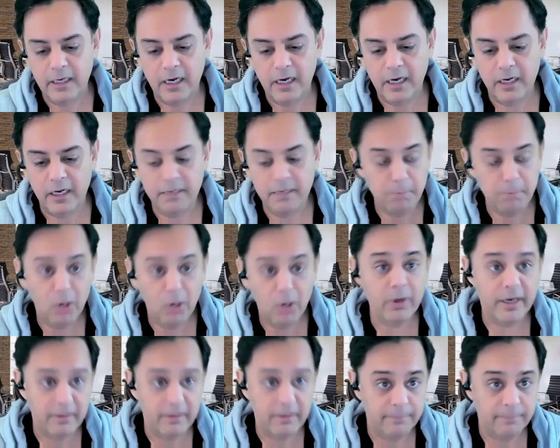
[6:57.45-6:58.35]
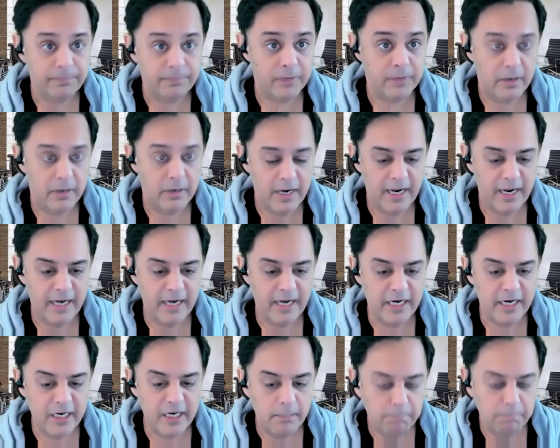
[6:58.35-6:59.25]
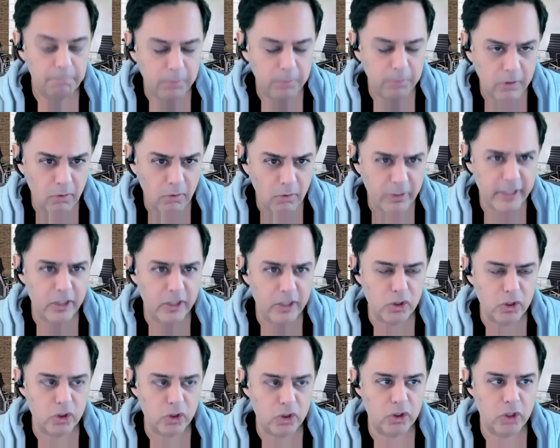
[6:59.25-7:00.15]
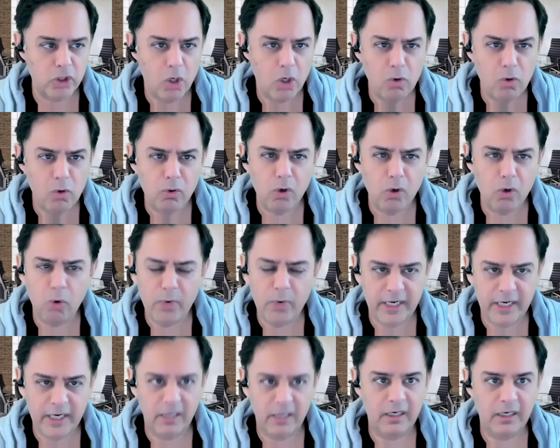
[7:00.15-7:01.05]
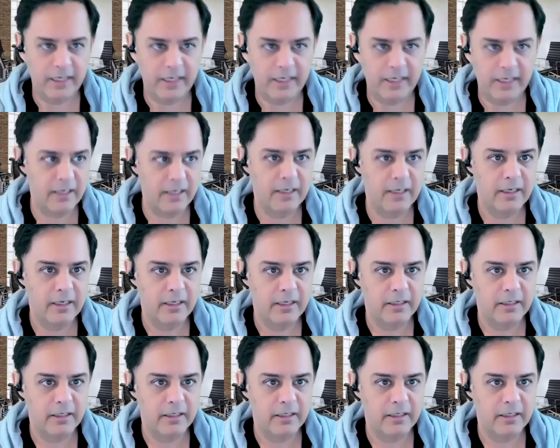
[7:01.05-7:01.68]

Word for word: uh, imploded. And it imploded so quickly